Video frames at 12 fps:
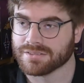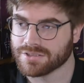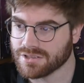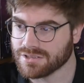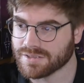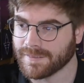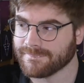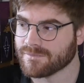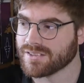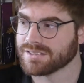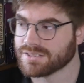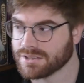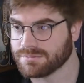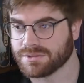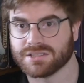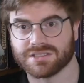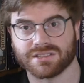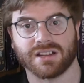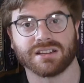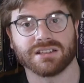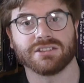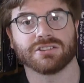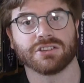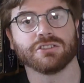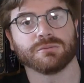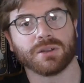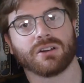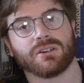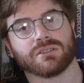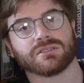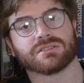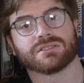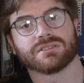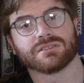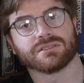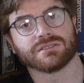The sliding your cube along